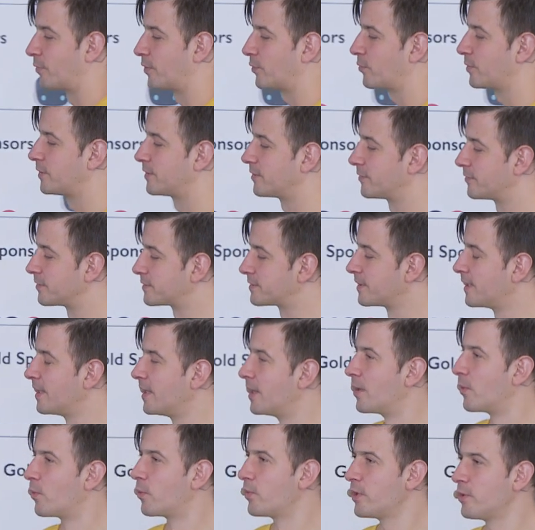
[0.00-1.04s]
what we do is
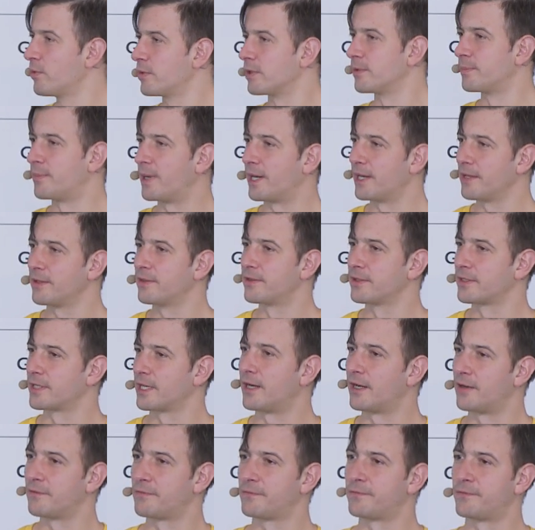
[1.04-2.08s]
we will buy the
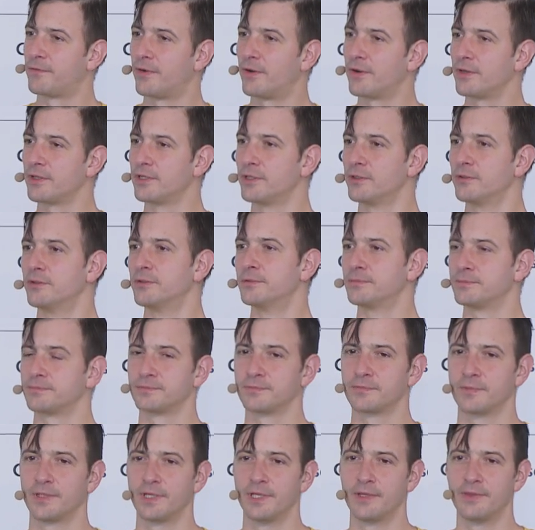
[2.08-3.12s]
car for you
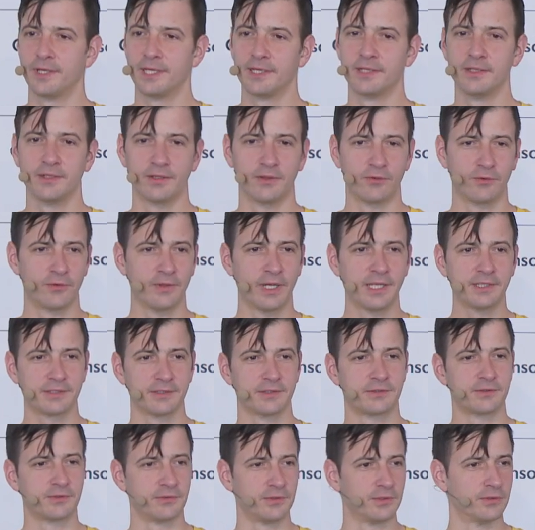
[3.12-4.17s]
and then rent
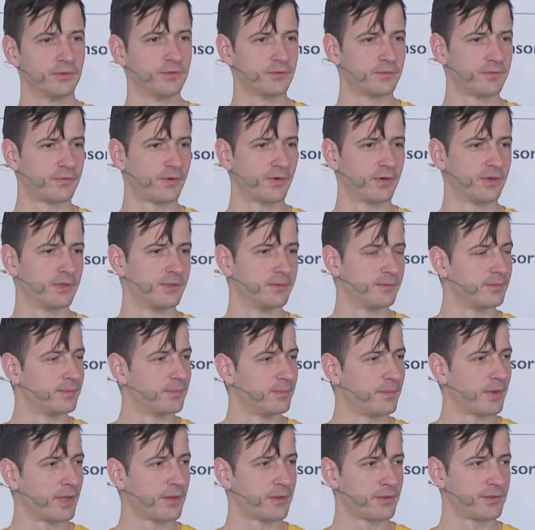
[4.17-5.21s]
it to you for a
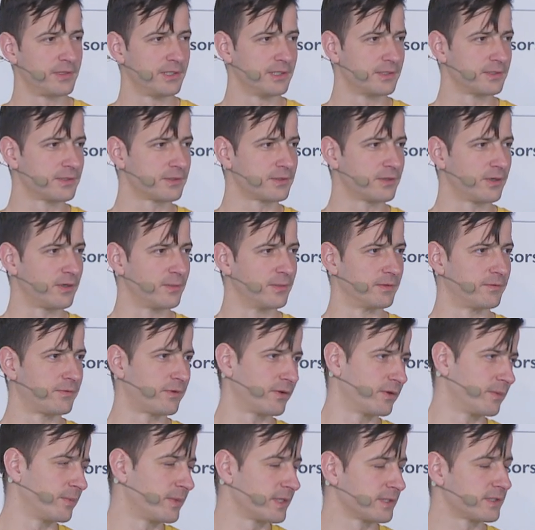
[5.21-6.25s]
monthly installment,
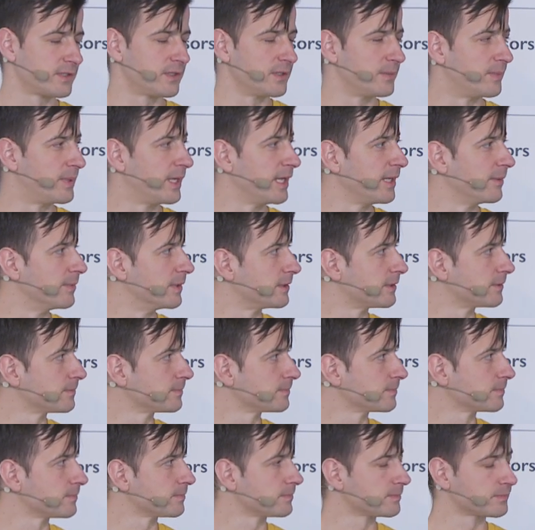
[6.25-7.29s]
for a monthly payment.
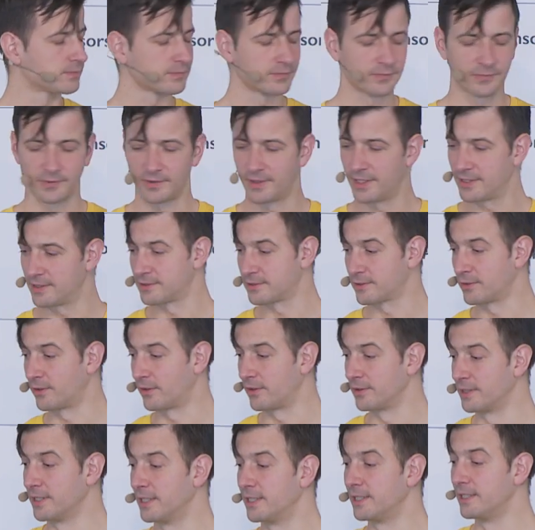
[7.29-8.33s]
That is
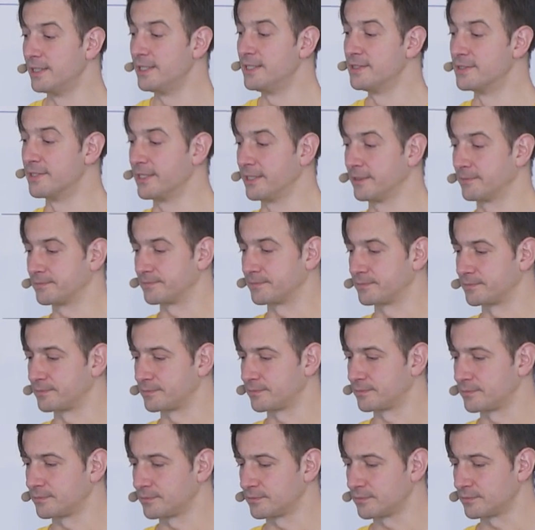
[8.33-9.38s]
called leasing.
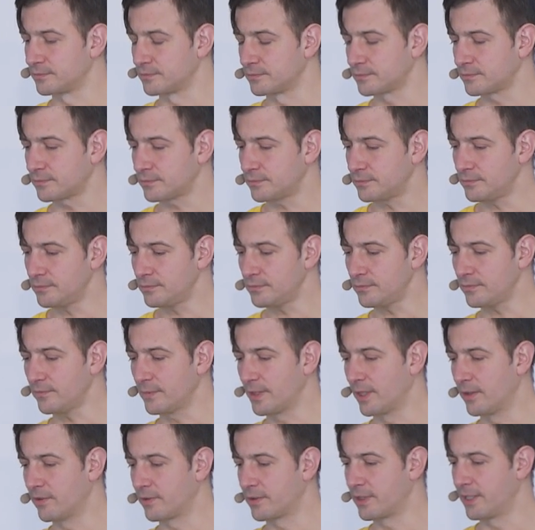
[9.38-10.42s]

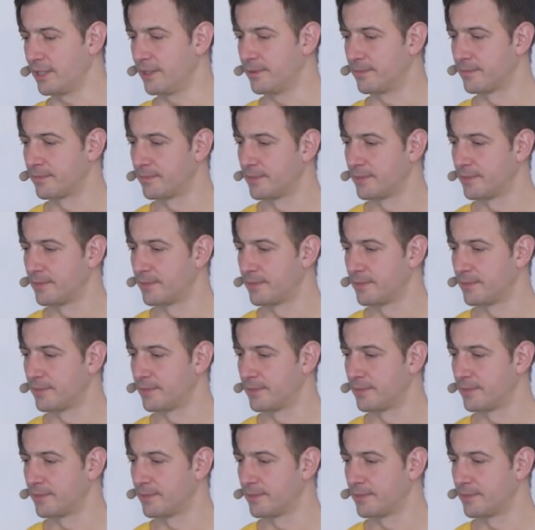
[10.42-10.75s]
Okay.